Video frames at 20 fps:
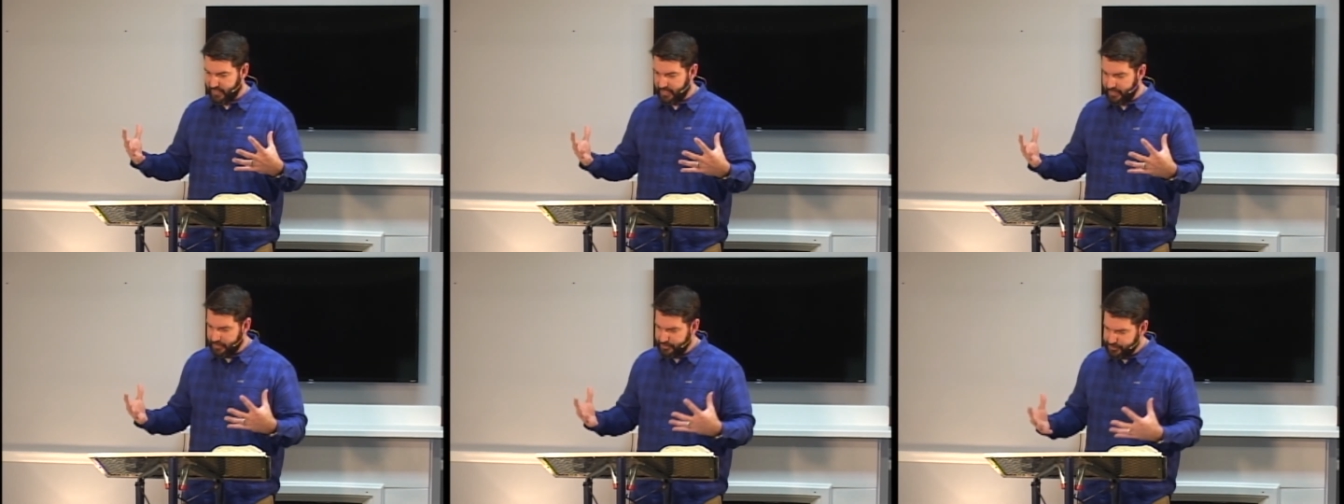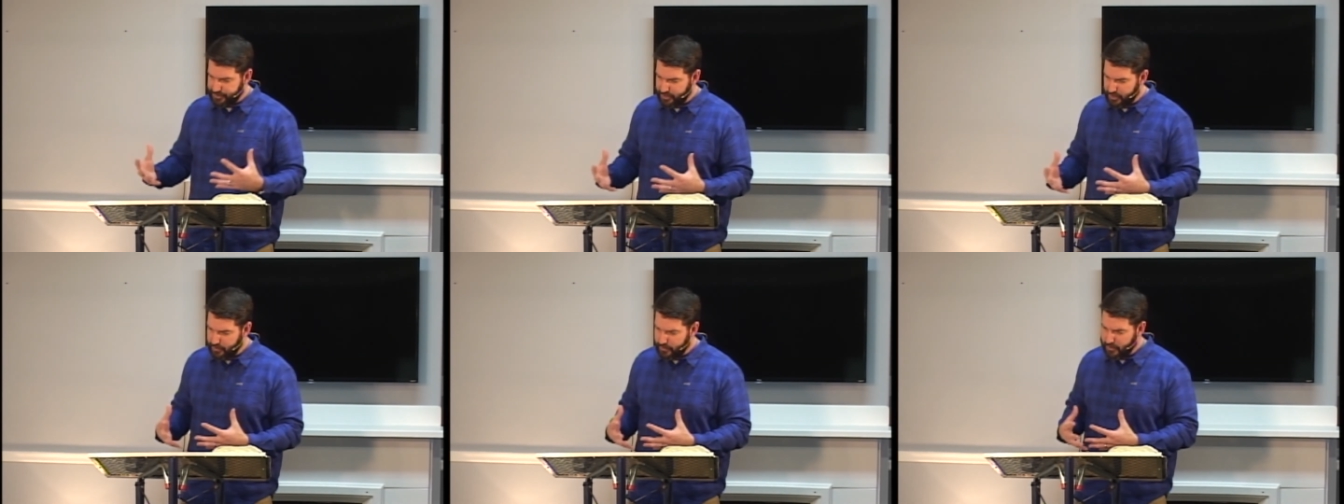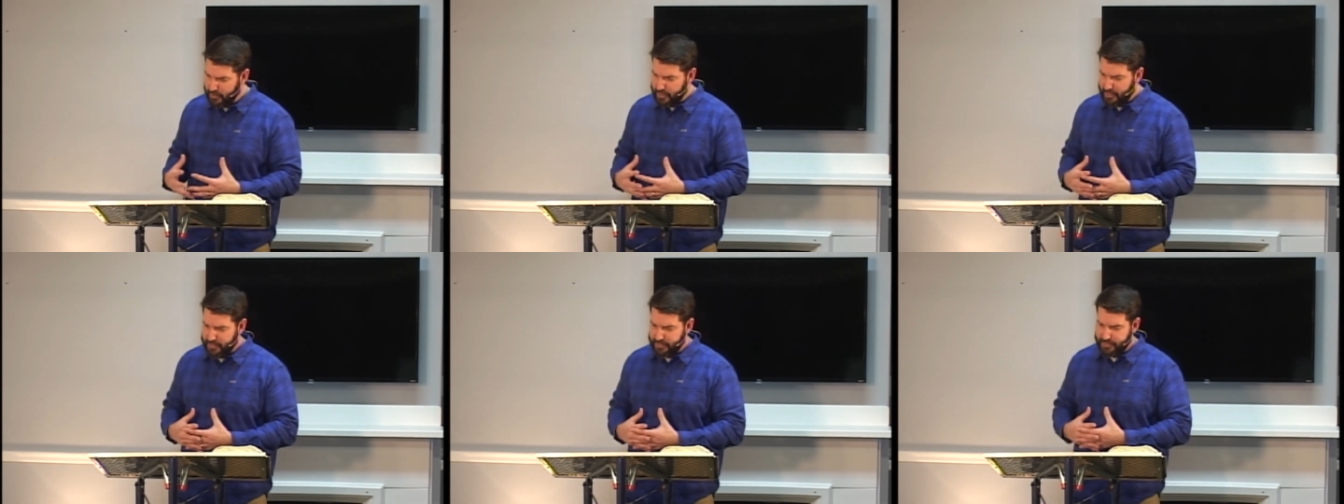And
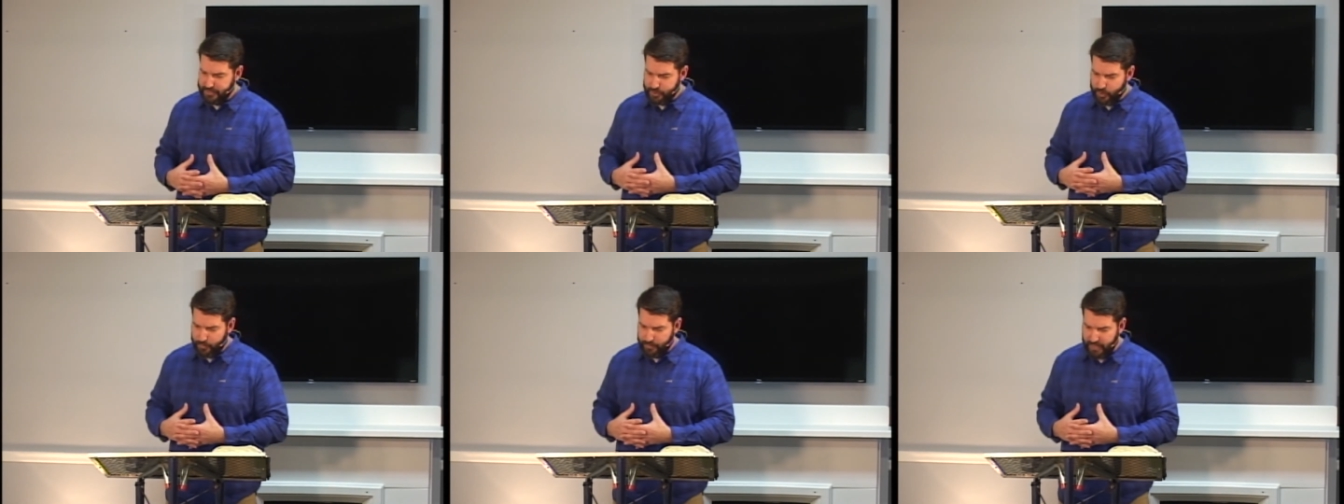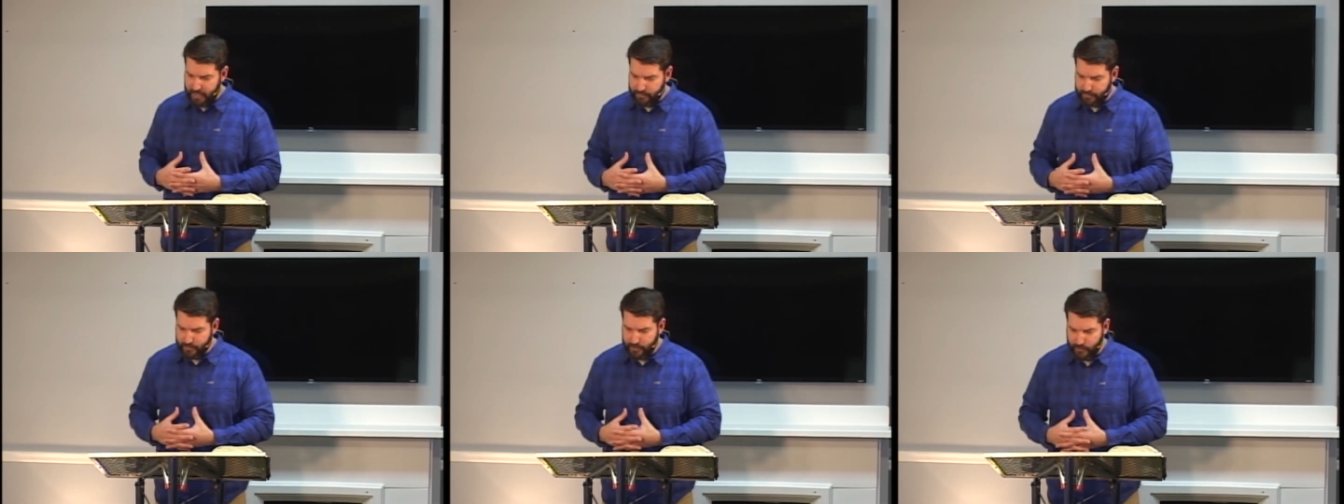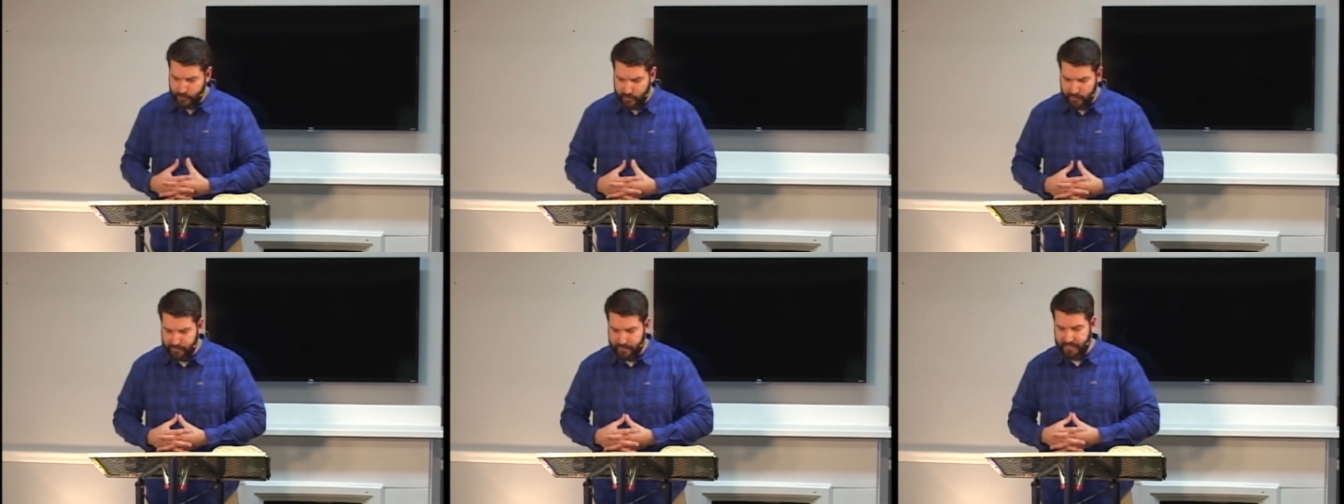so these are people
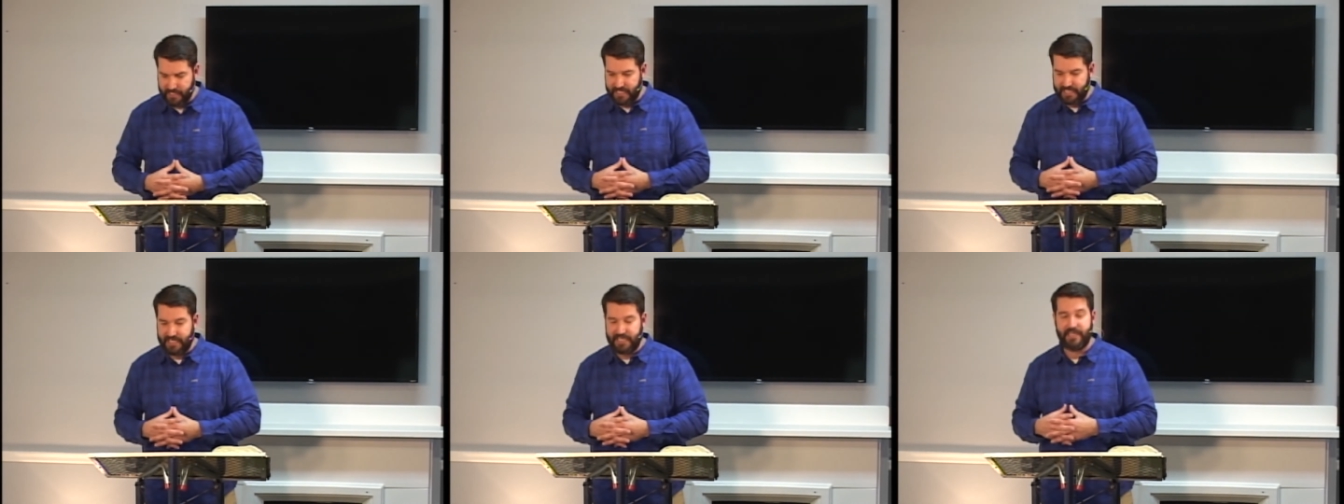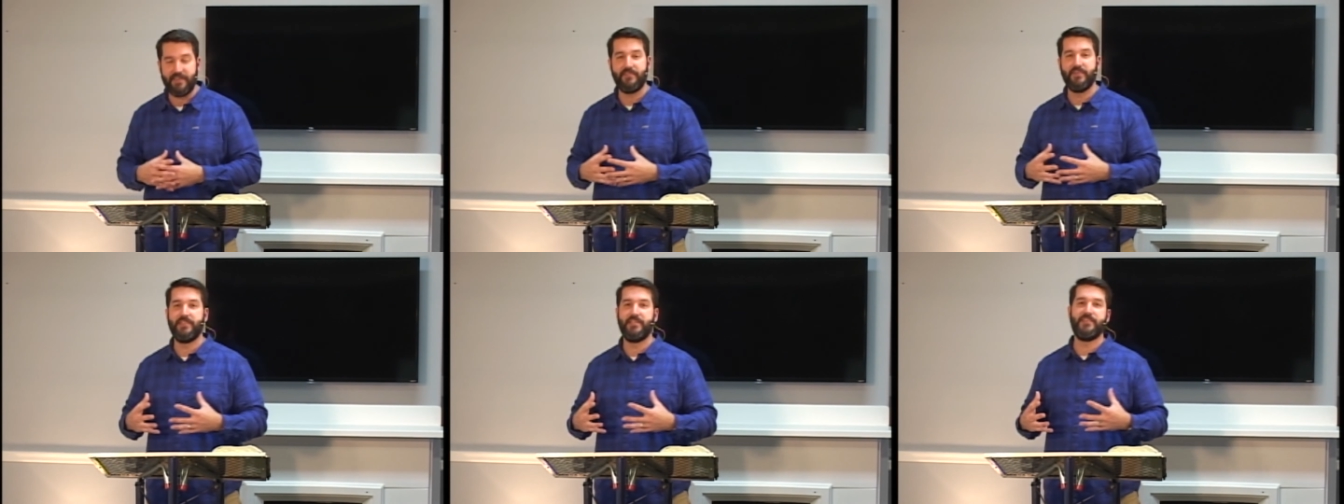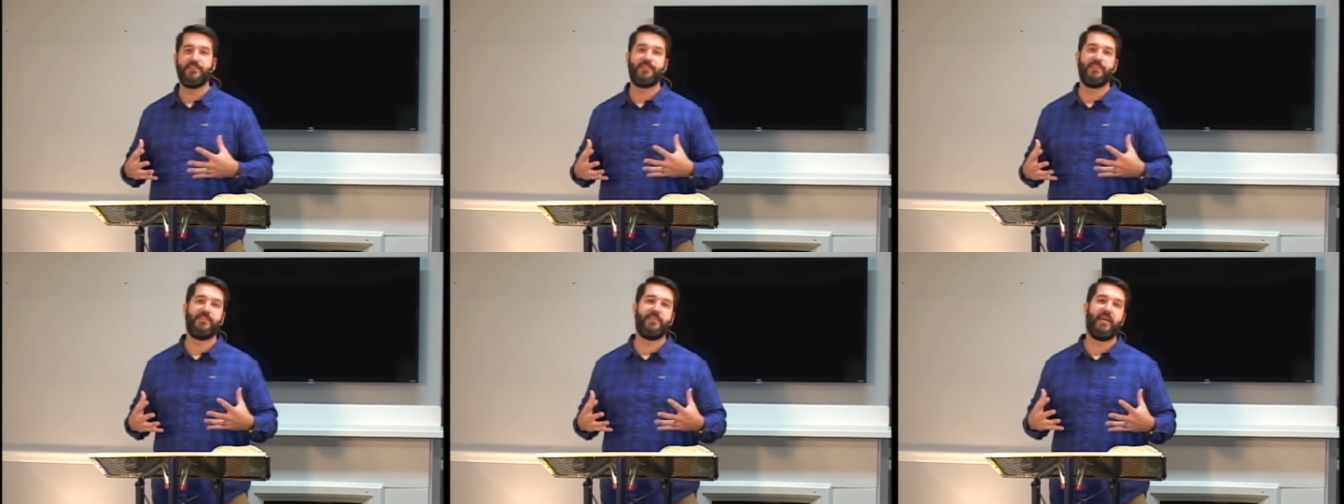who have been given
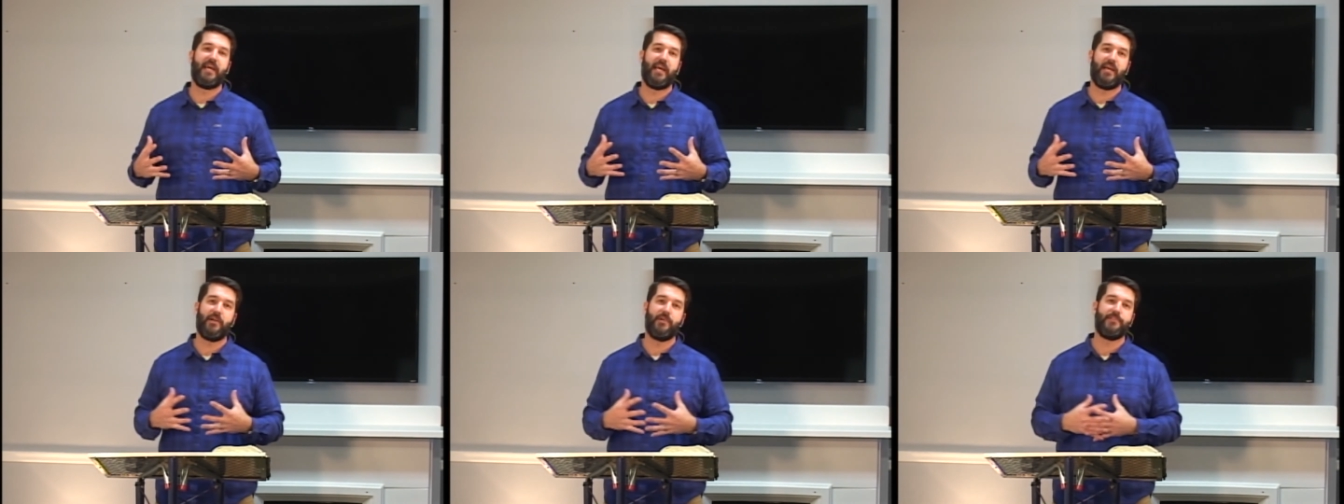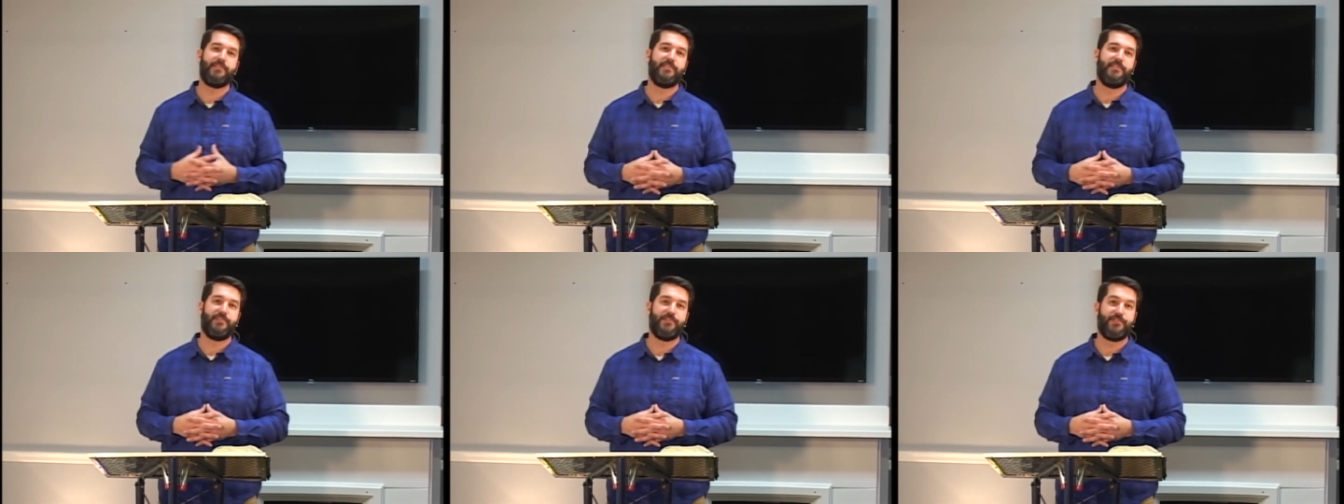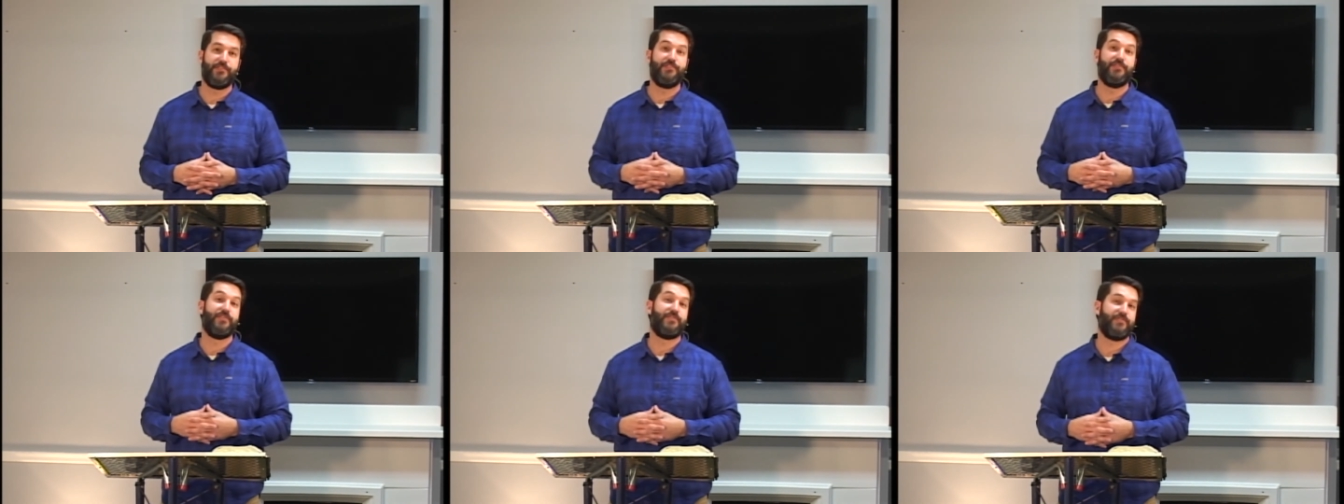this
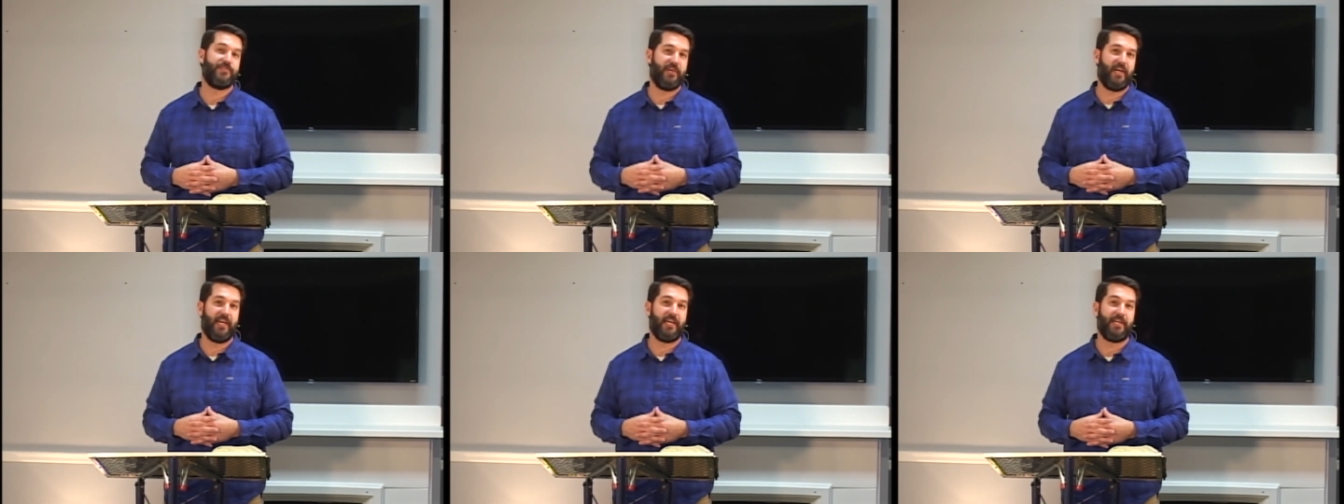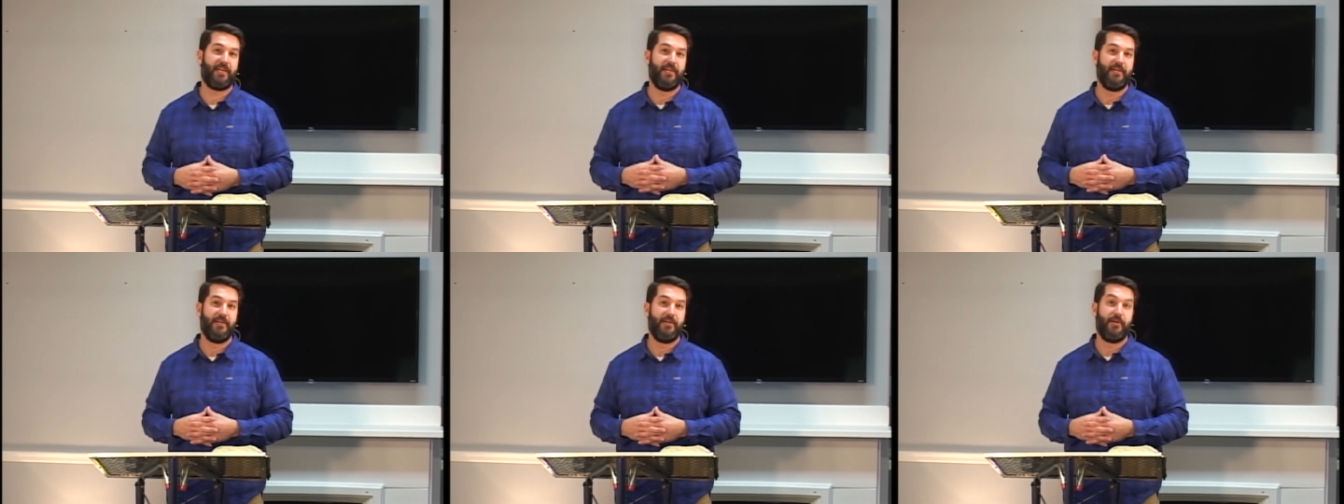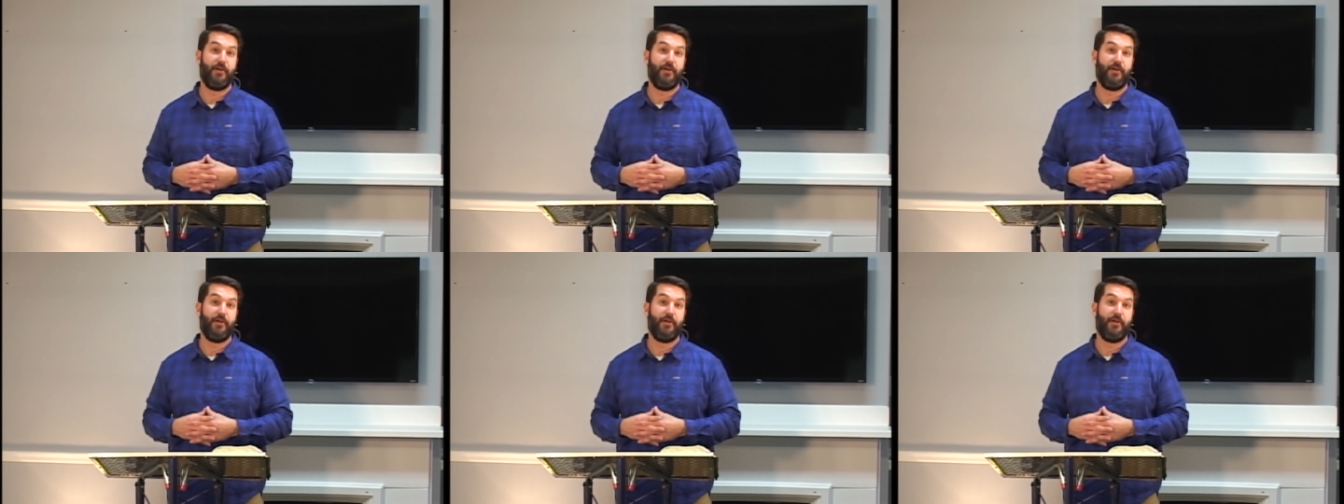inheritance, just like